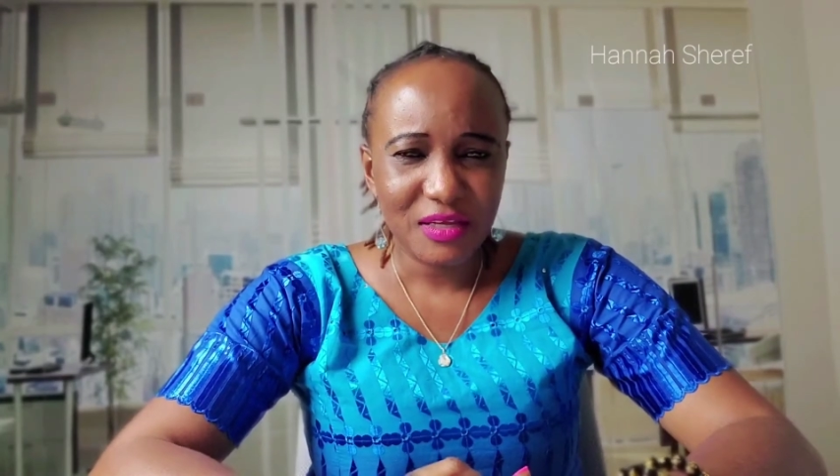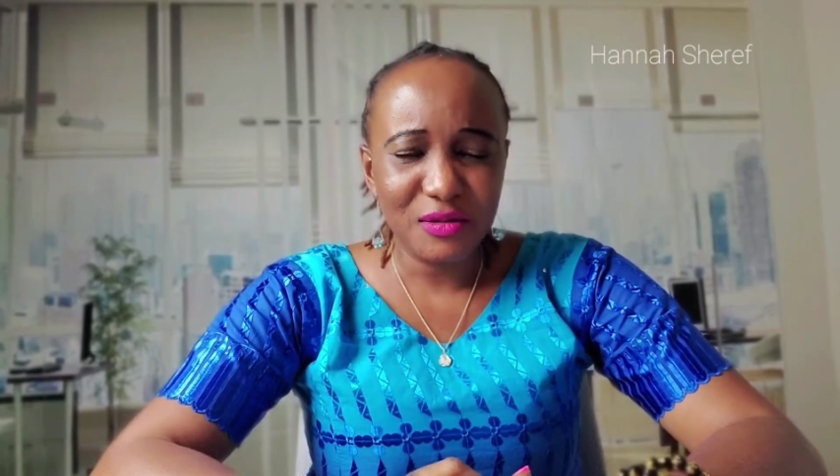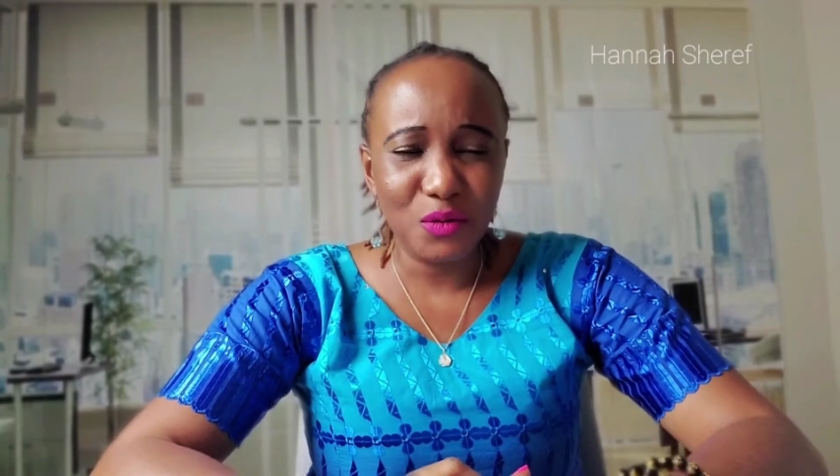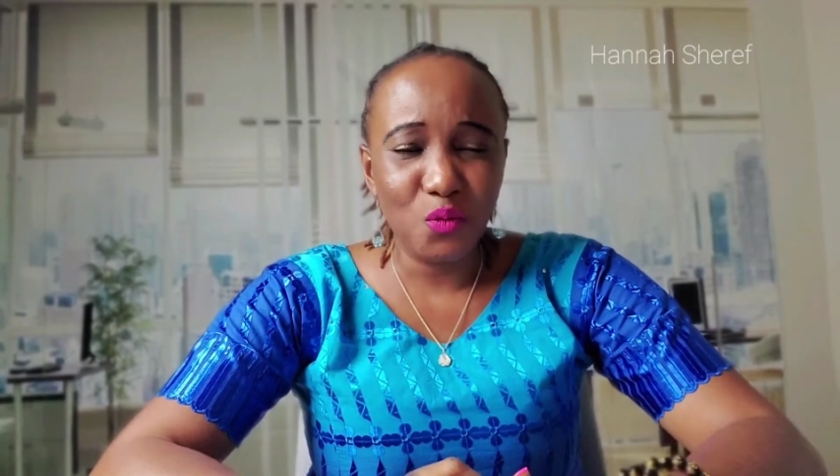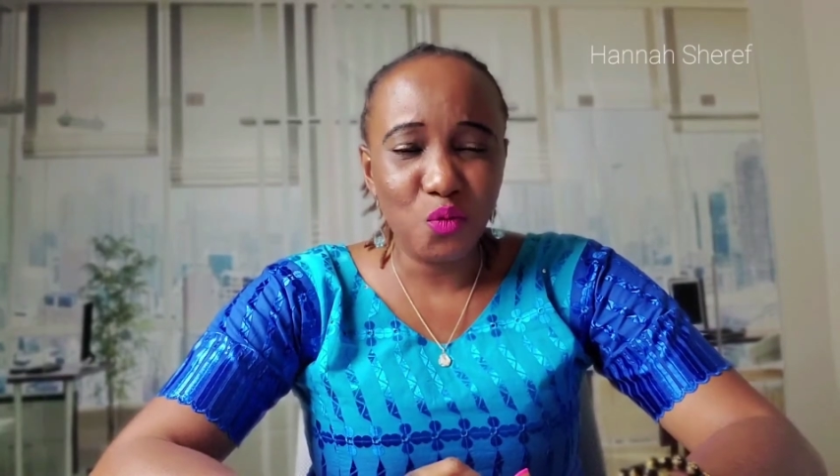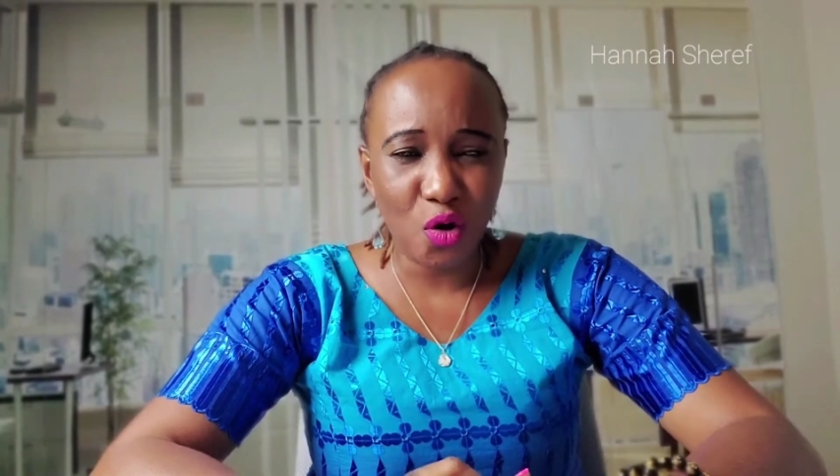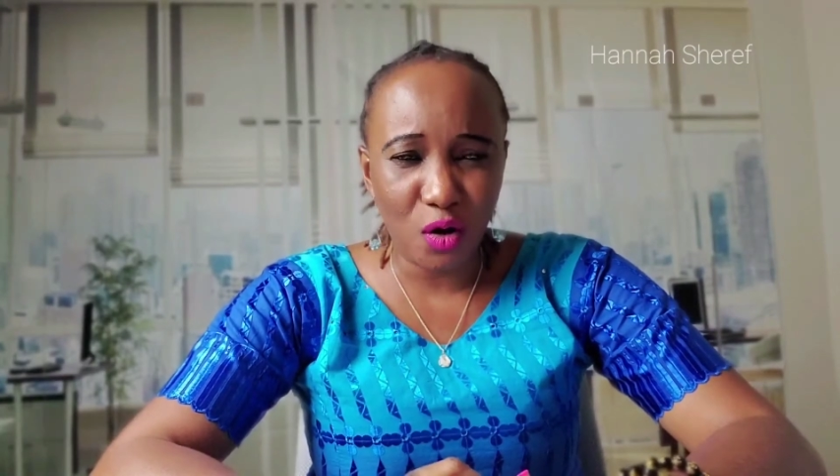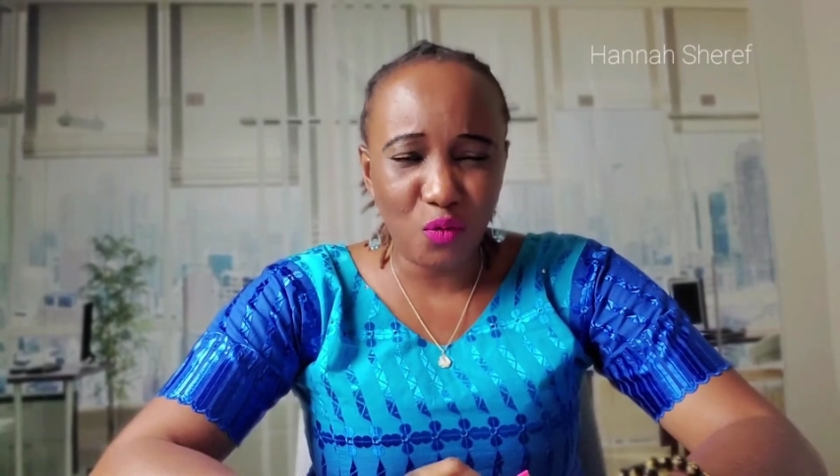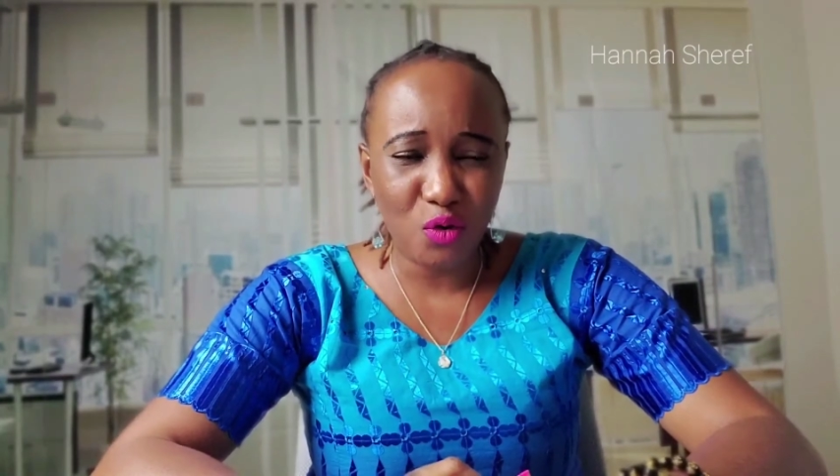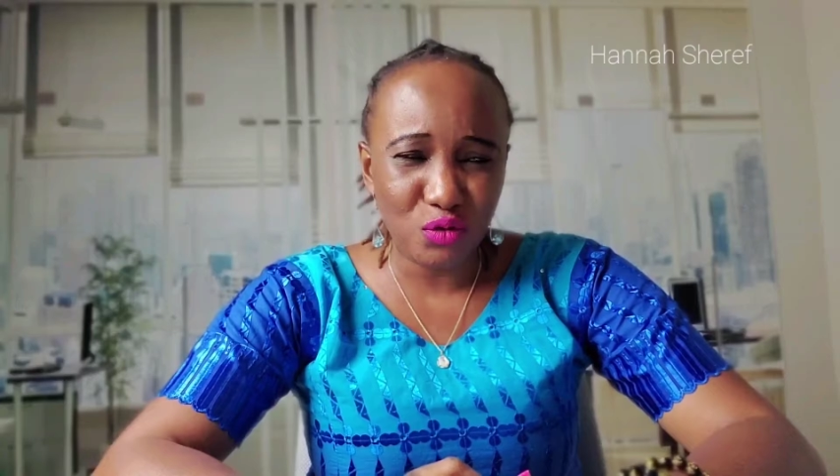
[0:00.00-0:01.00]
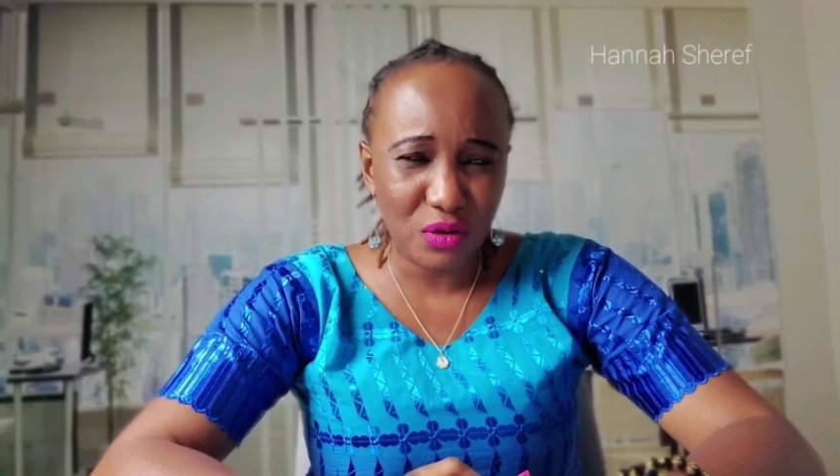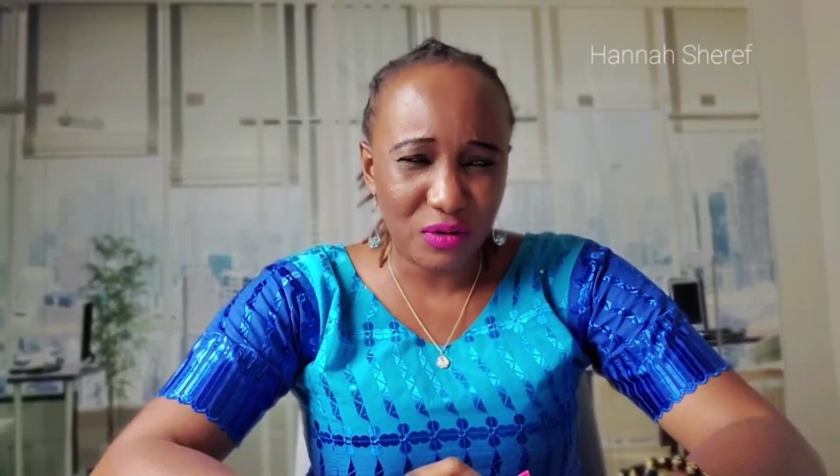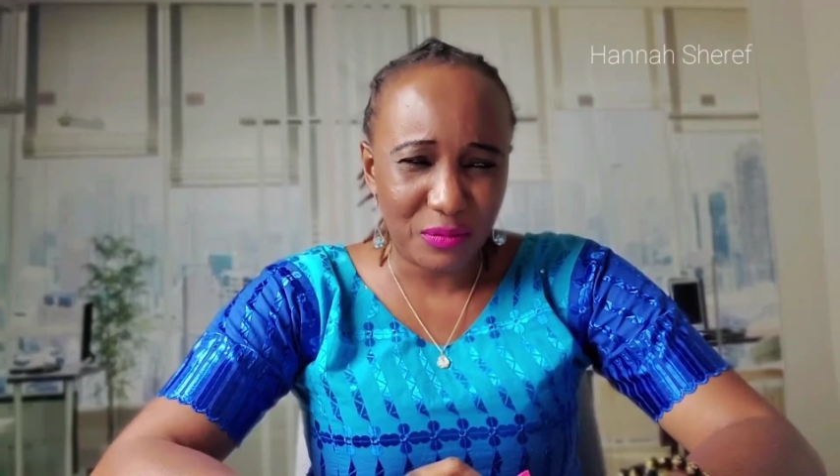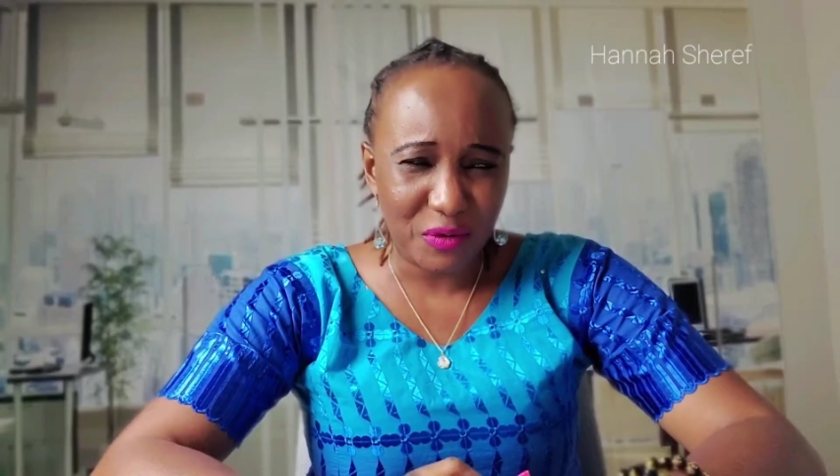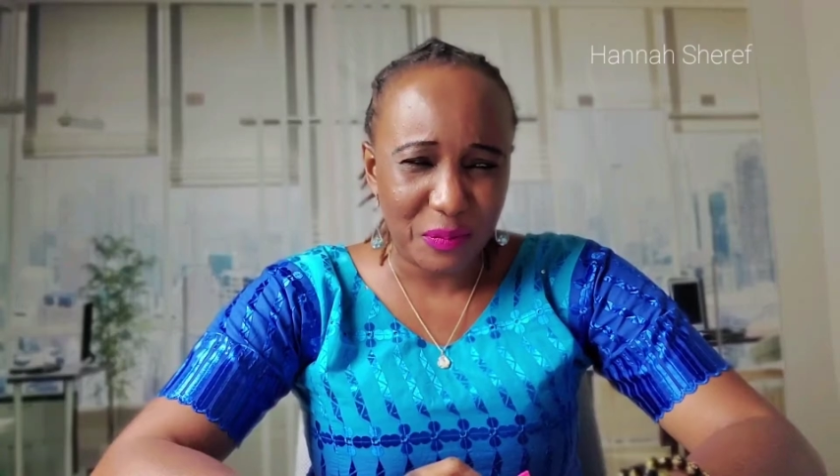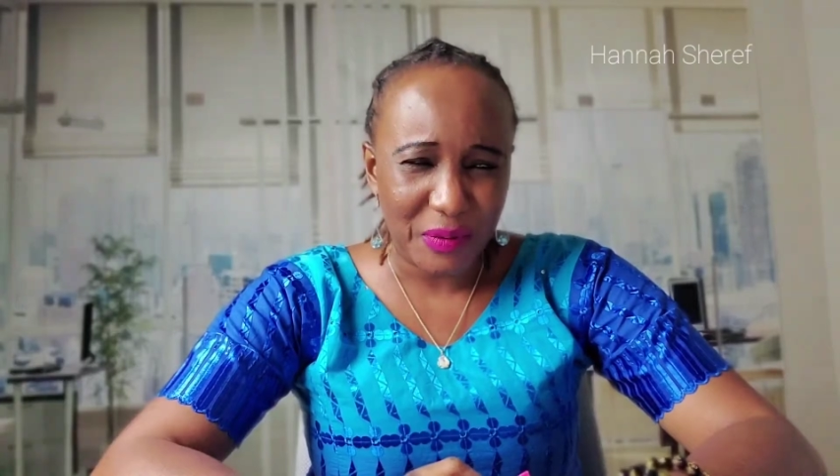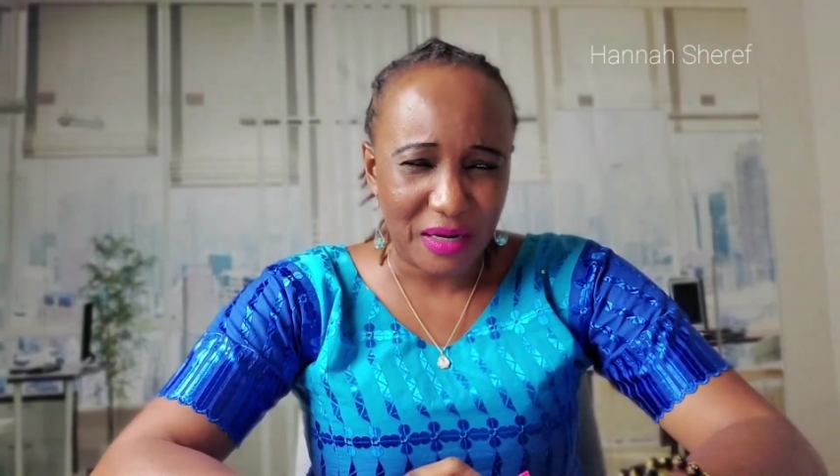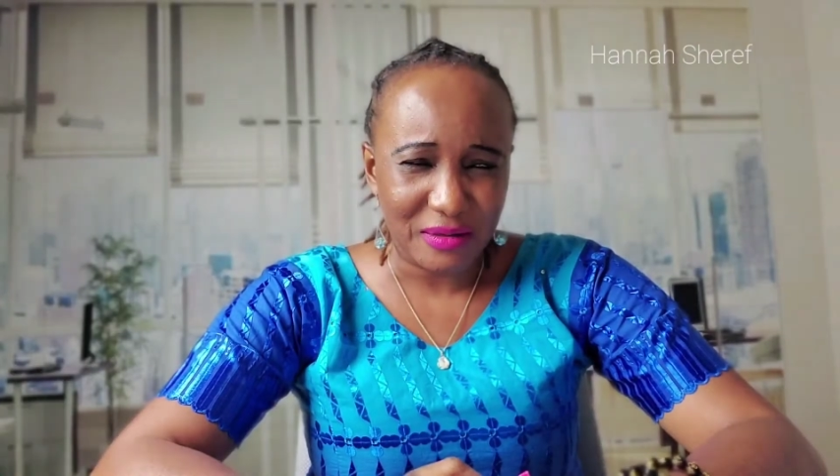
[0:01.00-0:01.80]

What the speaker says: The war will don't come up,